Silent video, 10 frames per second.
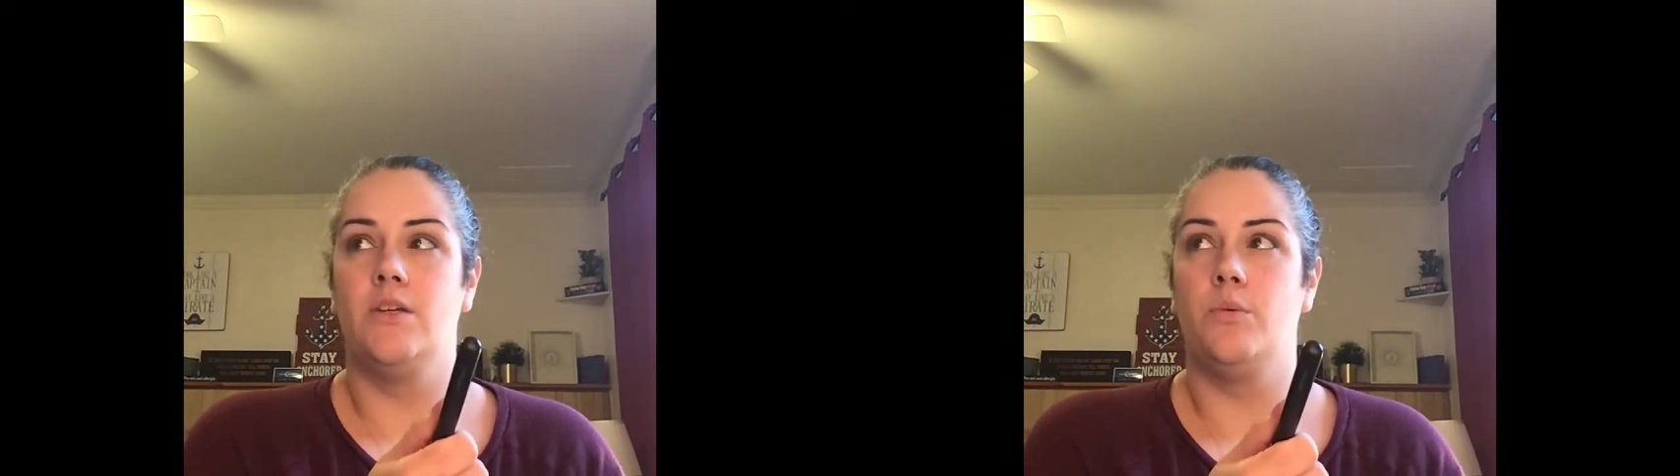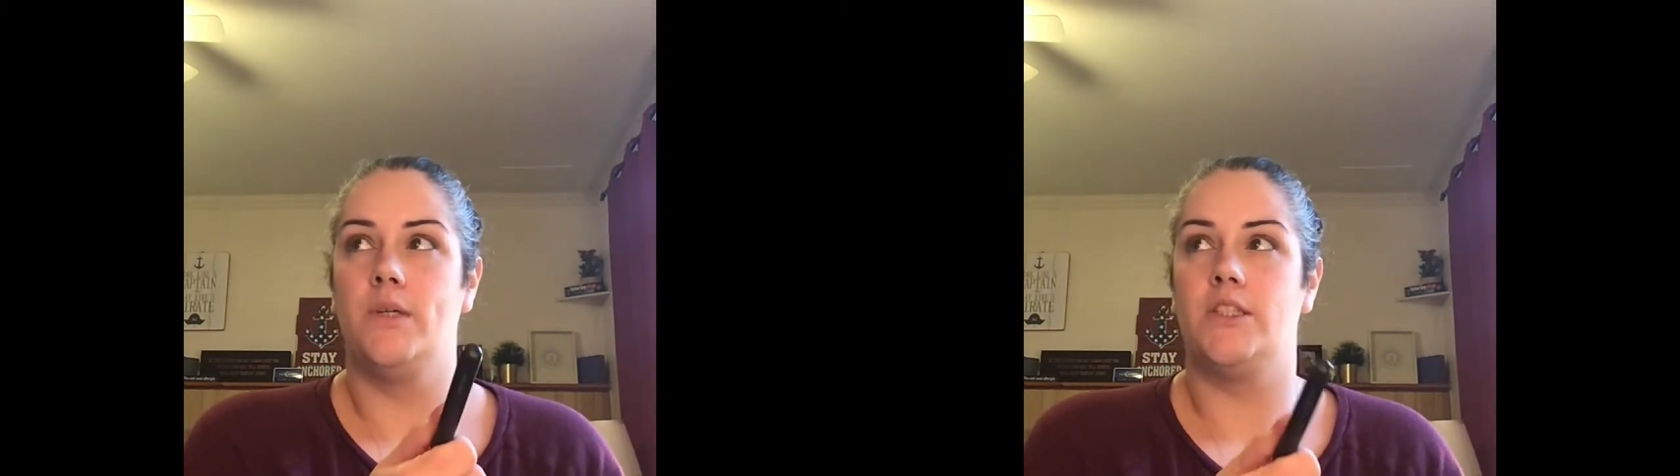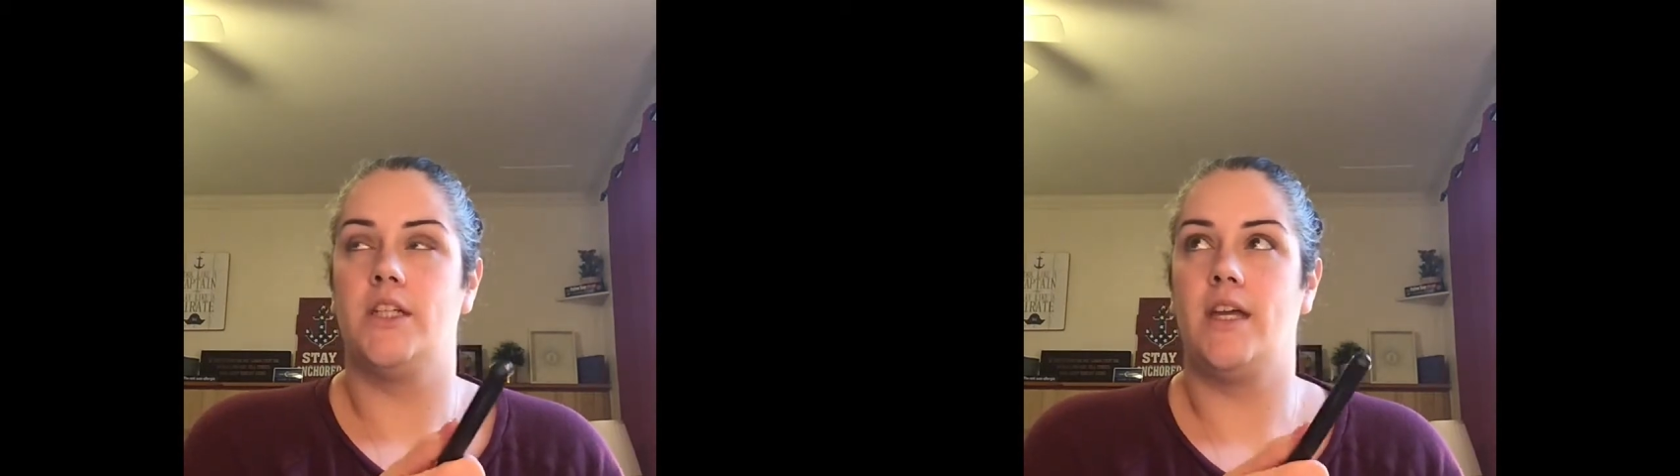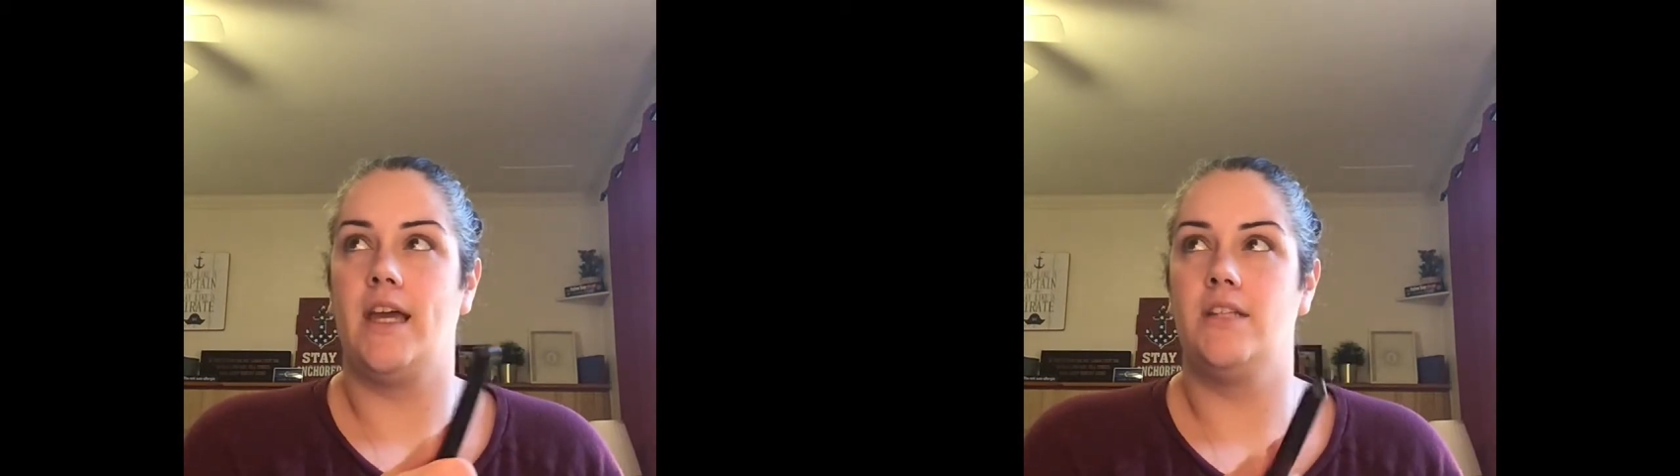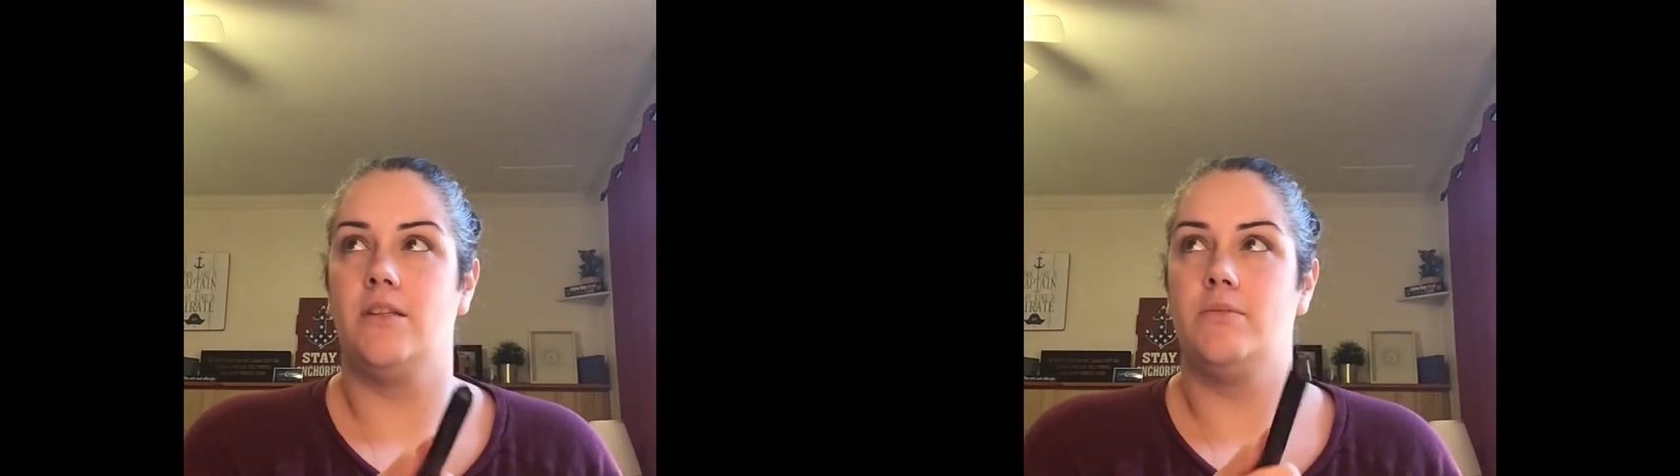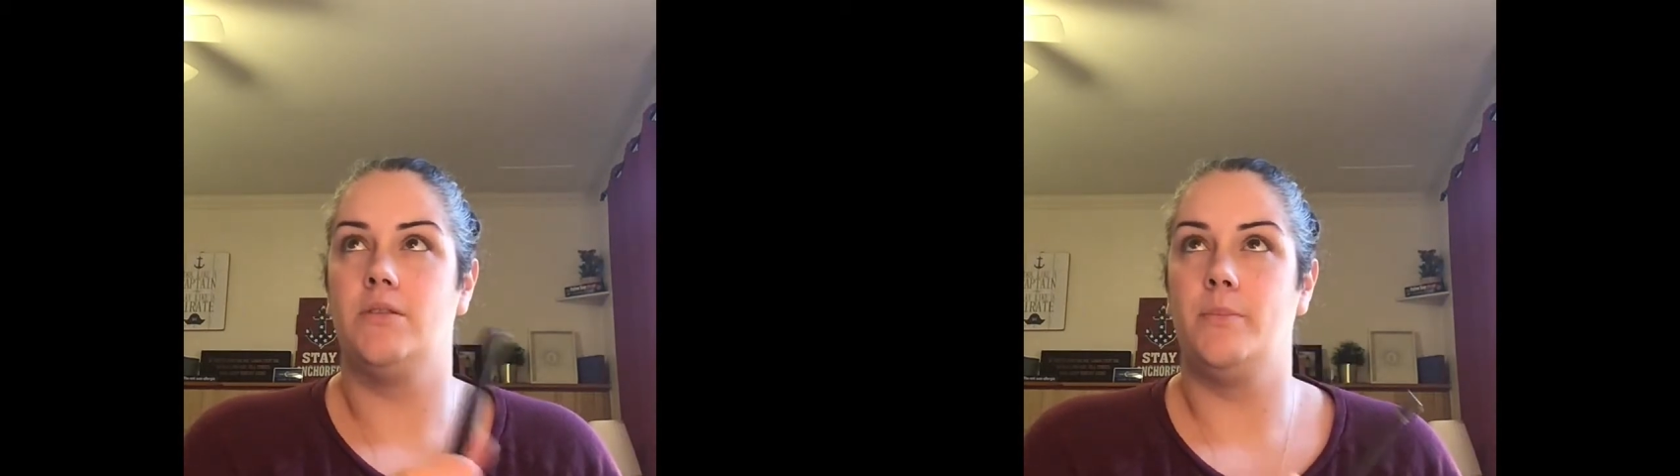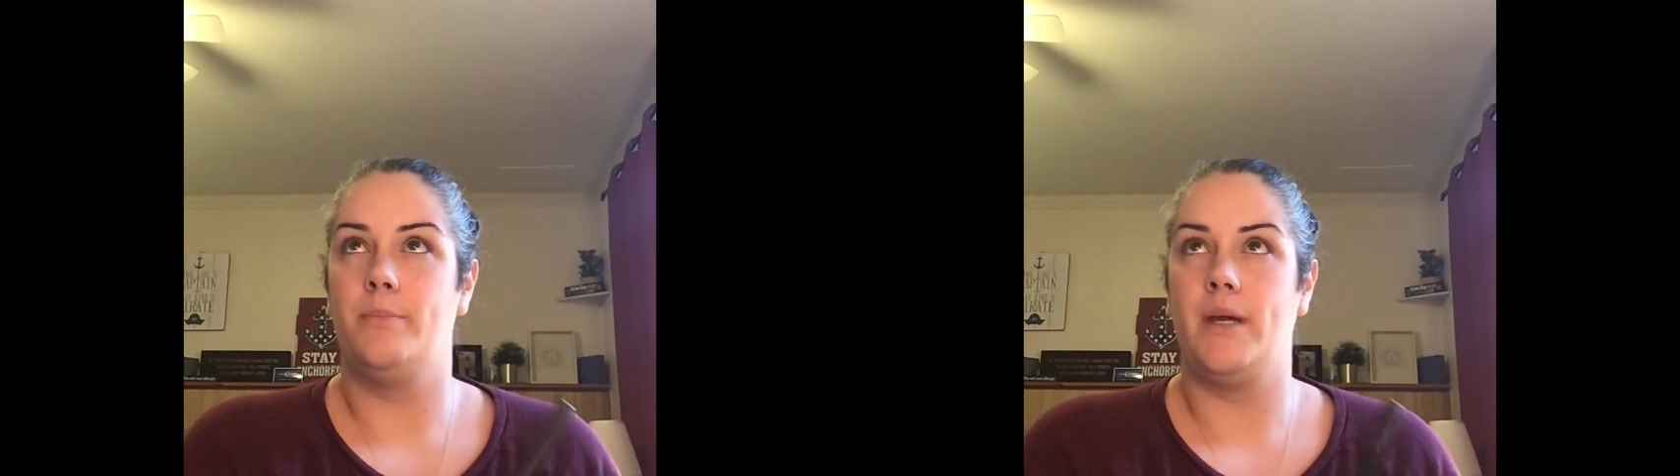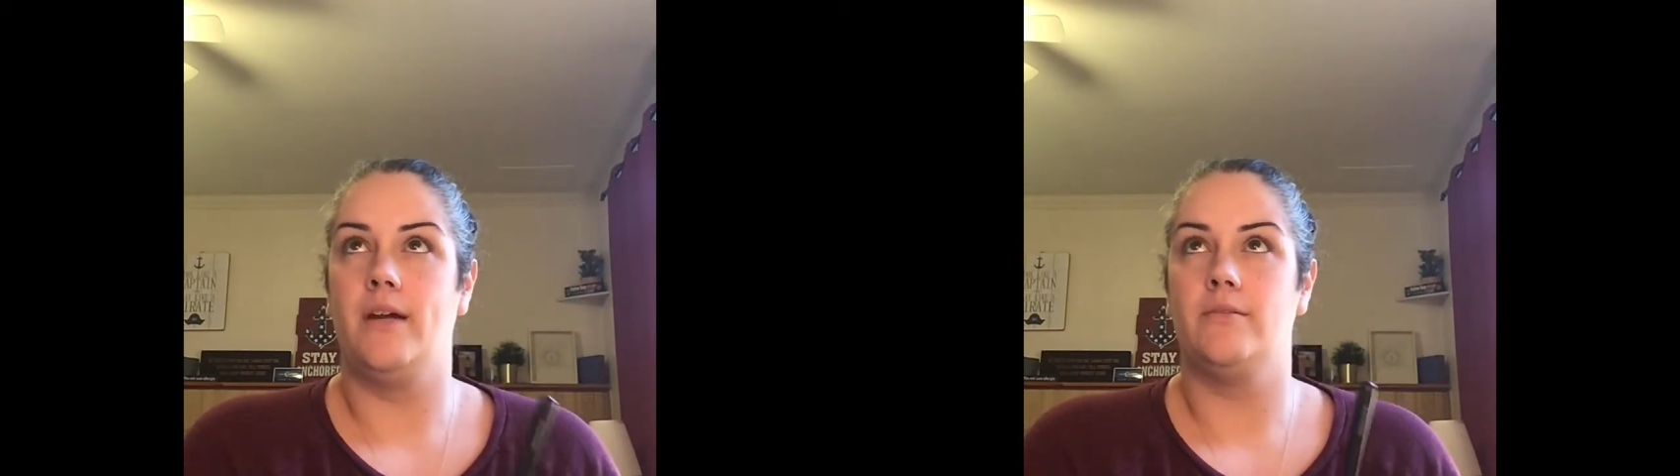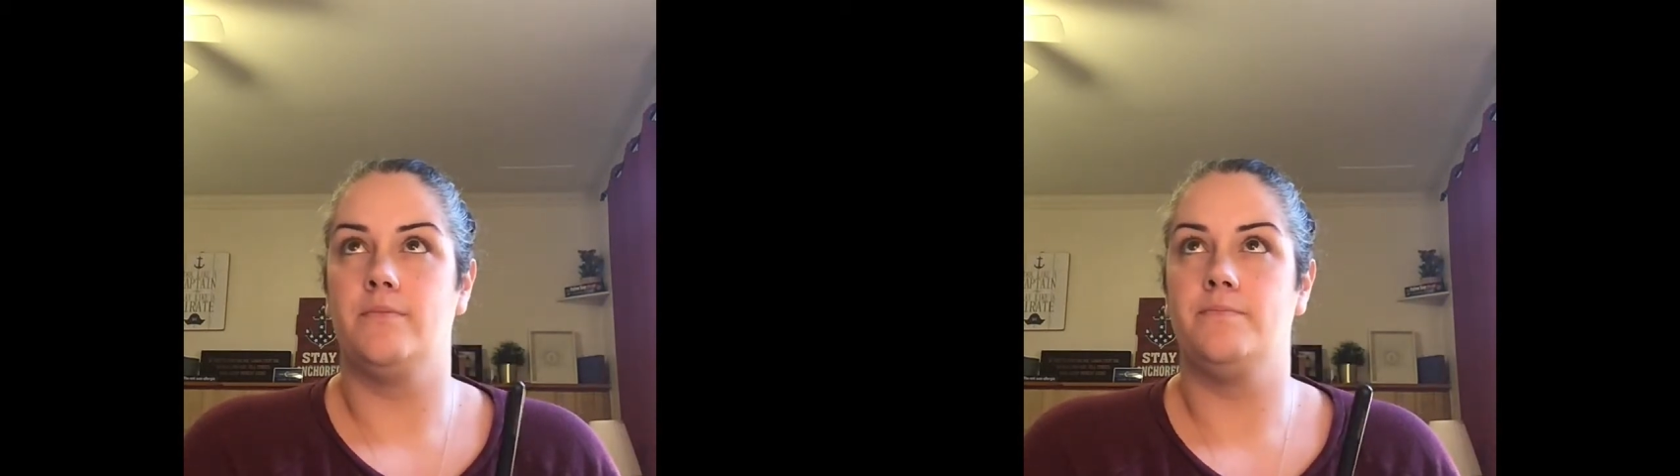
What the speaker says: which adds up to about